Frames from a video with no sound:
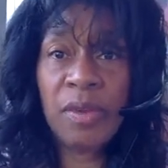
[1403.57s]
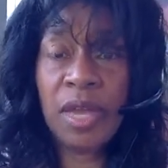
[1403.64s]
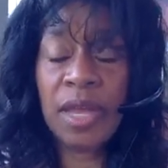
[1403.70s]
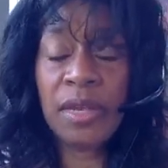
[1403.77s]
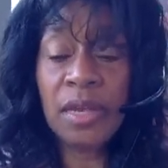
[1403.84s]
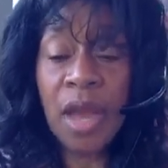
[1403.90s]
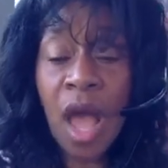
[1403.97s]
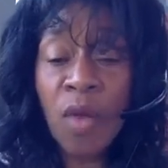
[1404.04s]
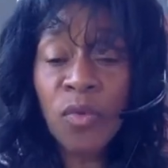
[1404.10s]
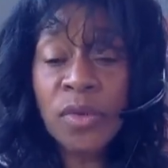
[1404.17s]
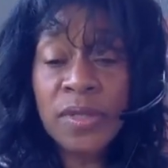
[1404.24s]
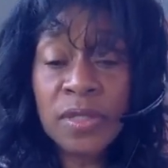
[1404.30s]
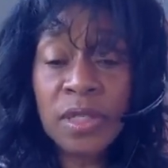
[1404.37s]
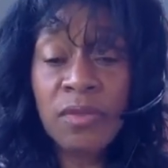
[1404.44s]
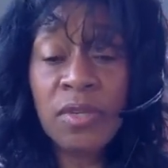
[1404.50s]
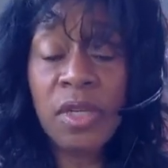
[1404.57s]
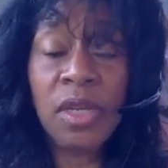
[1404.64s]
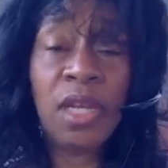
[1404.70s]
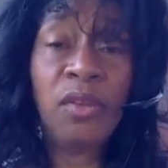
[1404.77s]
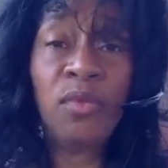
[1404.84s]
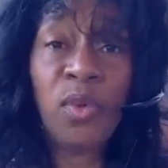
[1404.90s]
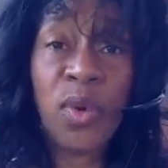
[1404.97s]
I had not received an
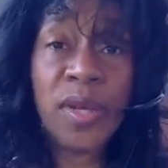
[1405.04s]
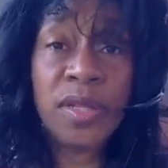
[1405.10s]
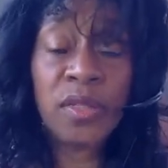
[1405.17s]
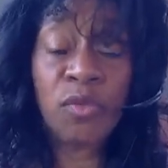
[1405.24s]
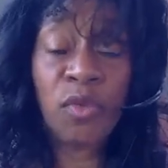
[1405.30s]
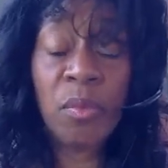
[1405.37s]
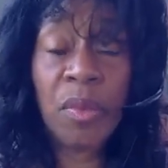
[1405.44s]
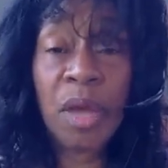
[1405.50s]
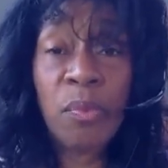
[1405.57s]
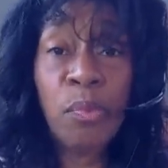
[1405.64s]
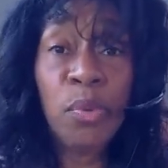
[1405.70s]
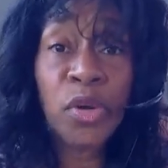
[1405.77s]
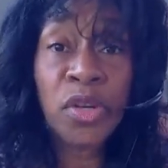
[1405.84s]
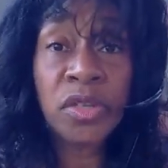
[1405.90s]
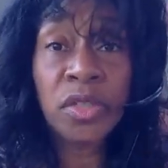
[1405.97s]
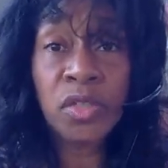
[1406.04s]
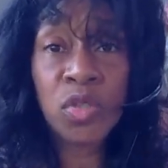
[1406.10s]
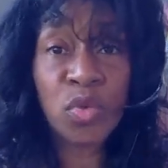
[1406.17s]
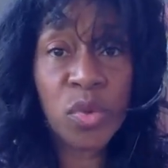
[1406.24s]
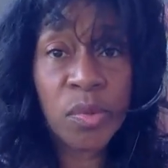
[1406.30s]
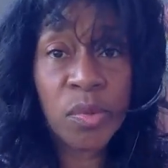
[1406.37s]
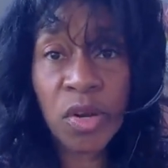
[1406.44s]
invoice from my book
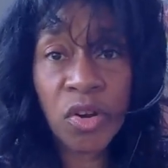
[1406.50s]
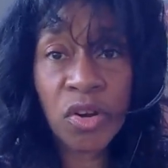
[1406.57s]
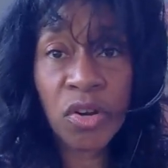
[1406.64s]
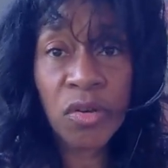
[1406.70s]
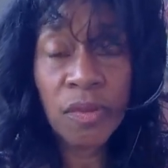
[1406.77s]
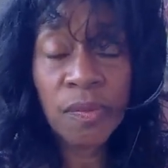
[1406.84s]
distributor